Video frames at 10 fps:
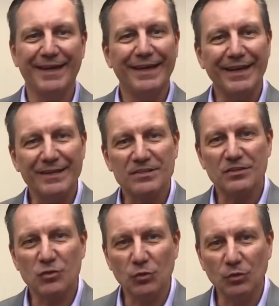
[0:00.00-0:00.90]
It's a
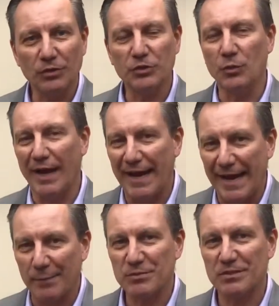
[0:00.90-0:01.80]
tool you
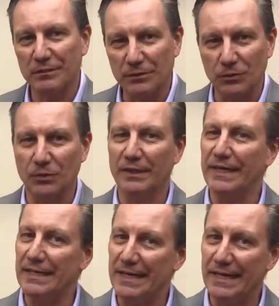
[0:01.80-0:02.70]
absolutely
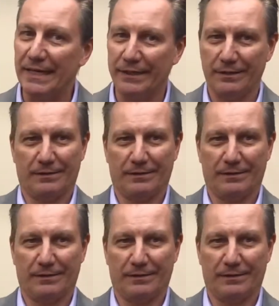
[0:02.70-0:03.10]
need.